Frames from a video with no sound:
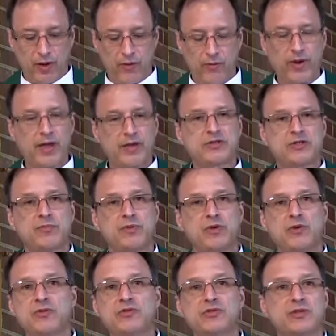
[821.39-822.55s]
arrest,
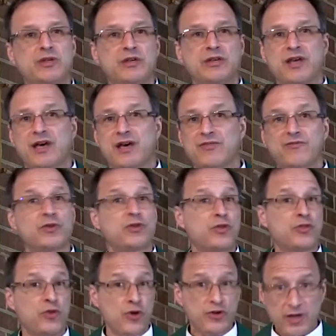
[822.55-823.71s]
abuse, and death, for the
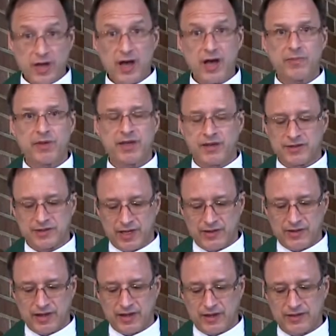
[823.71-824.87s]
3rd time he has said
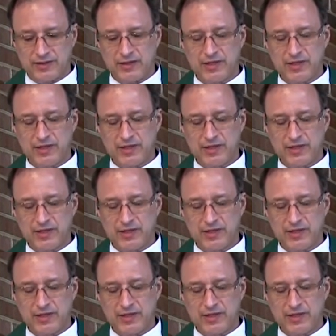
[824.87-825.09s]
this,